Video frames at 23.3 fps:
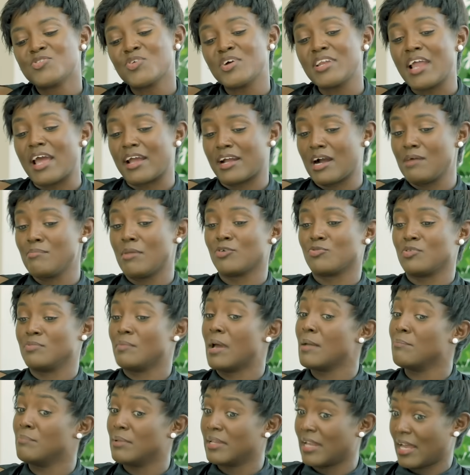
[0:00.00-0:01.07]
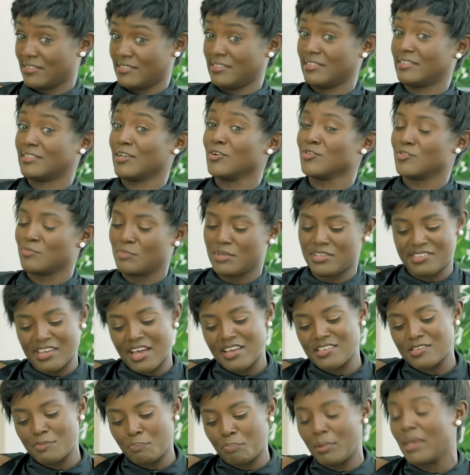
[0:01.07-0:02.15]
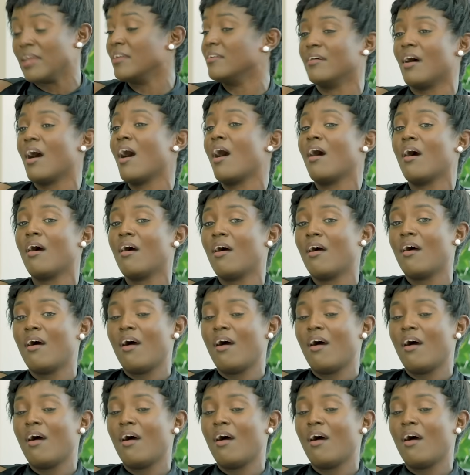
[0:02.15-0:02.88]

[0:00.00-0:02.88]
So when I come out with my bill and she tells me she has paid her,